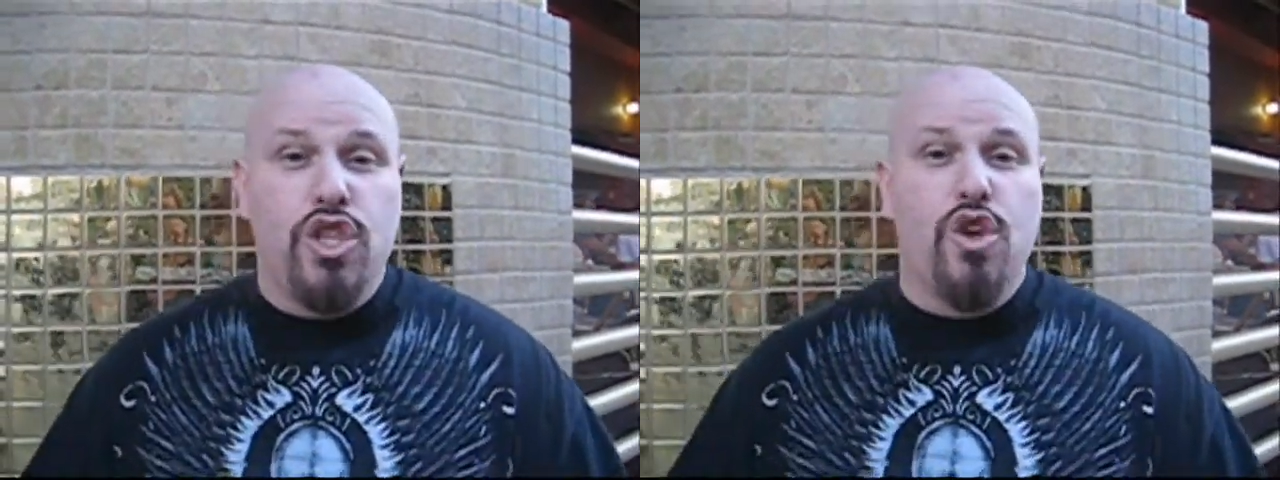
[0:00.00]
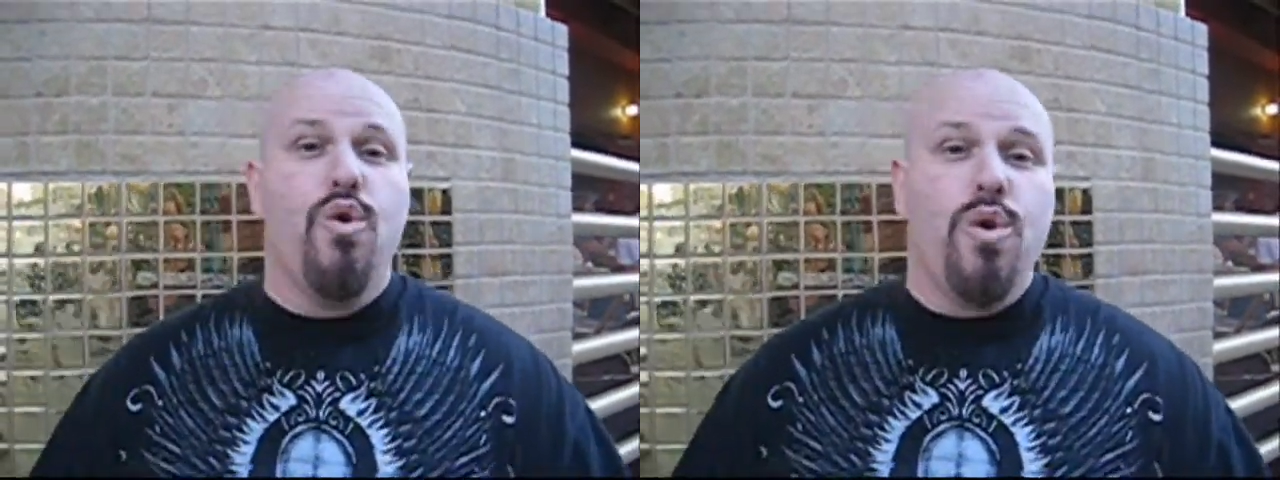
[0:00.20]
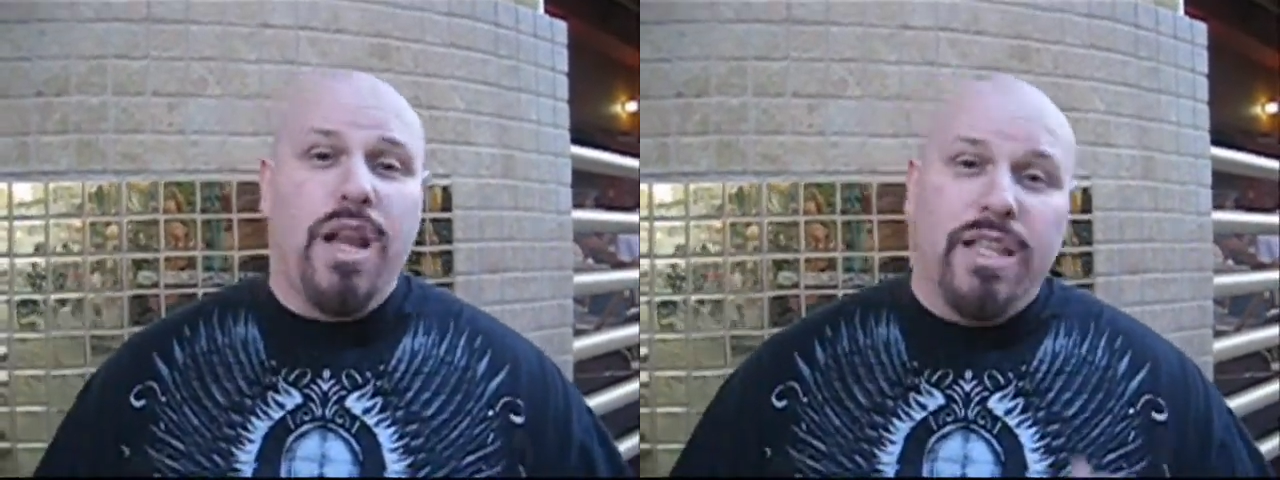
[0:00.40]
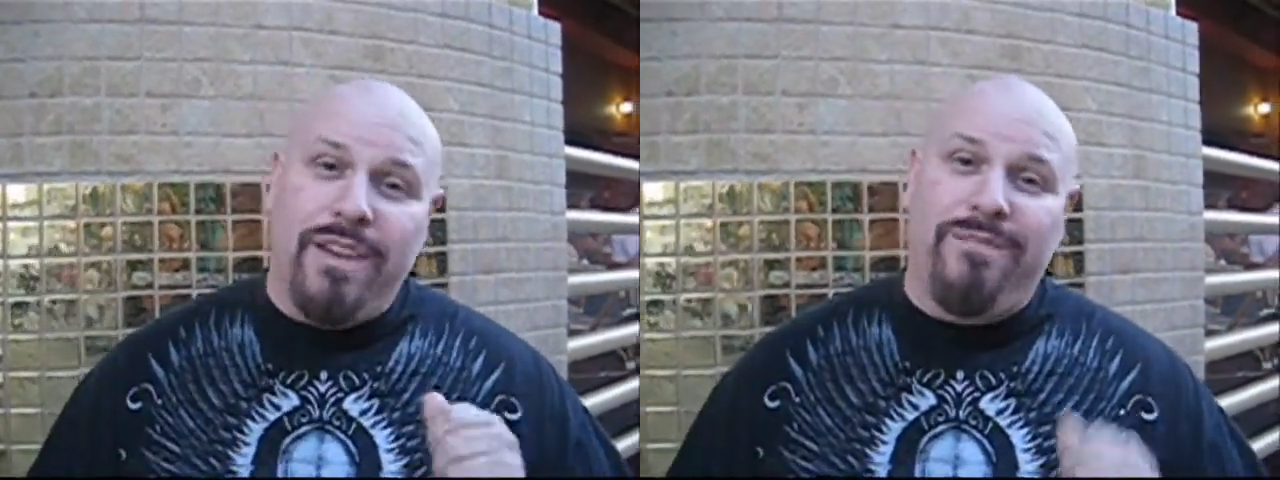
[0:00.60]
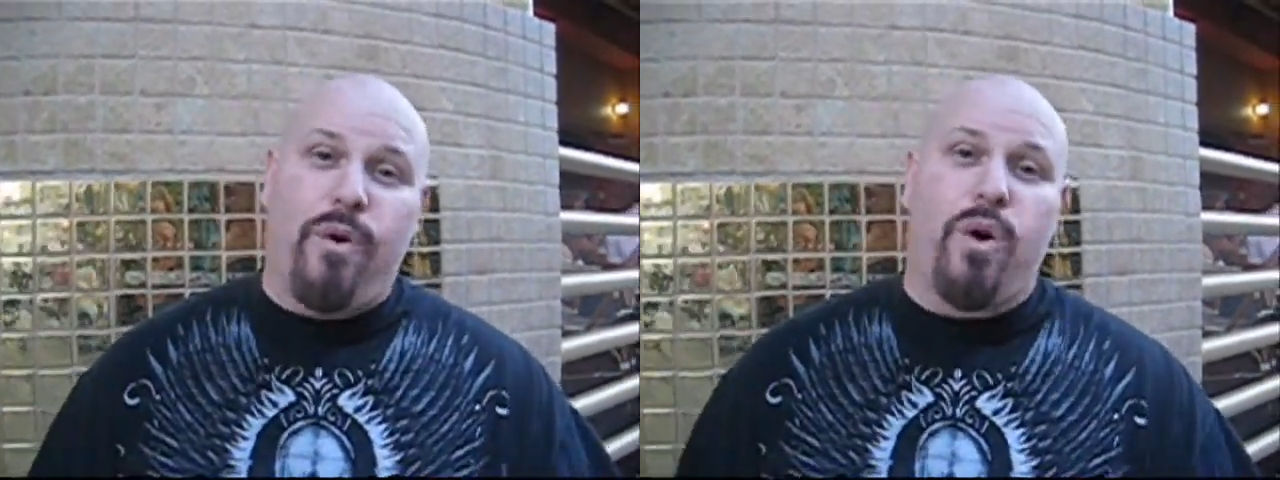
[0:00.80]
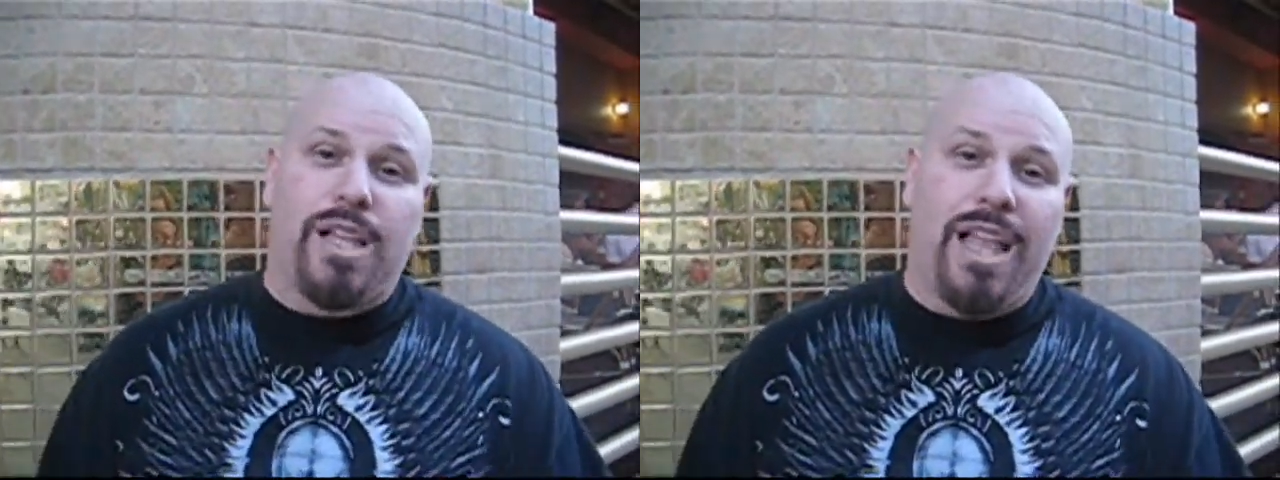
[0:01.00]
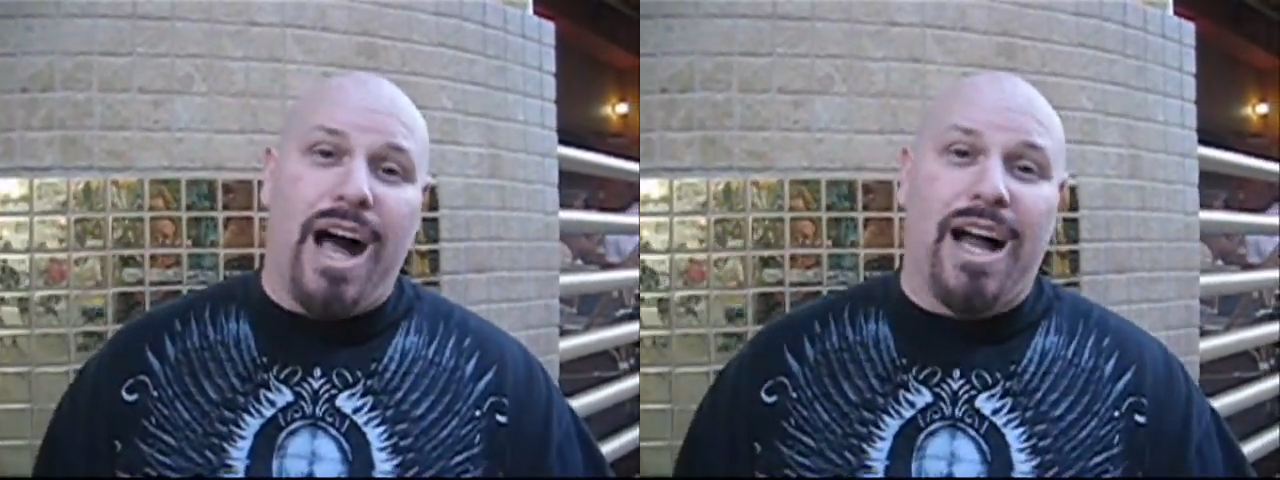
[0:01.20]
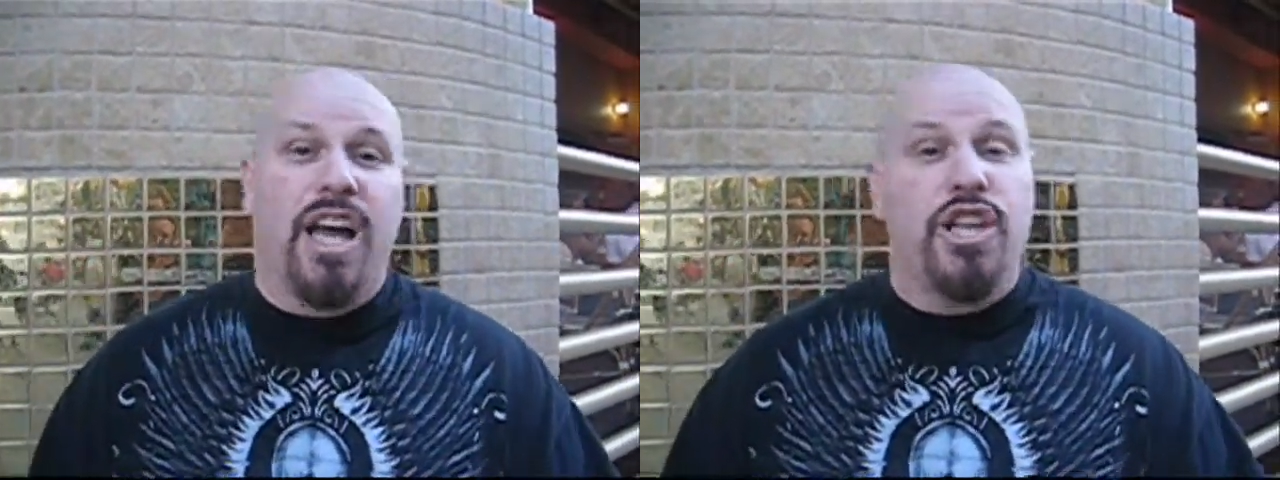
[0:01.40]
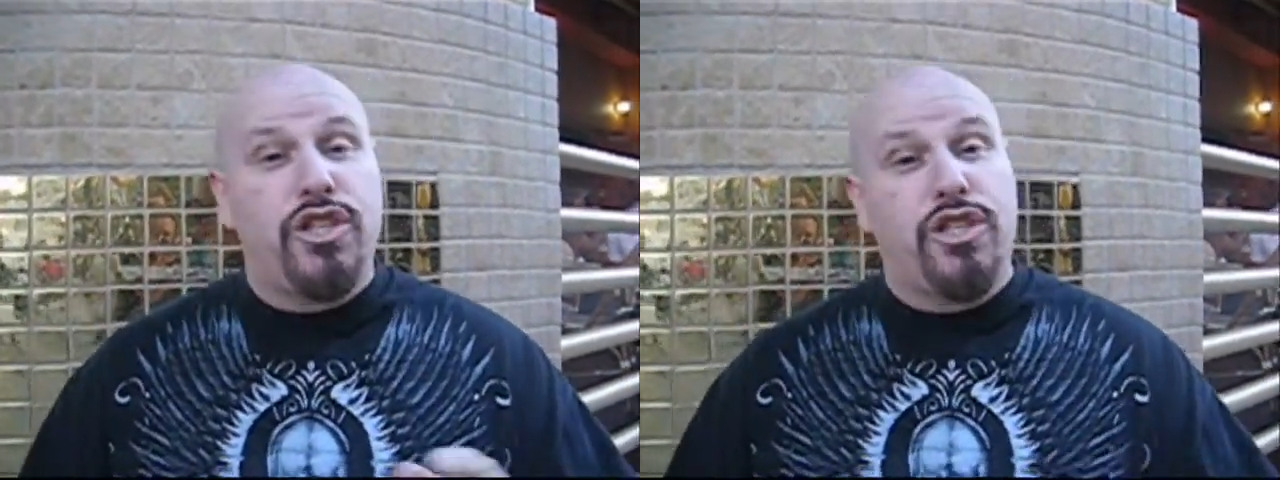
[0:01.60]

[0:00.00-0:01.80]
noon to 4 o'clock.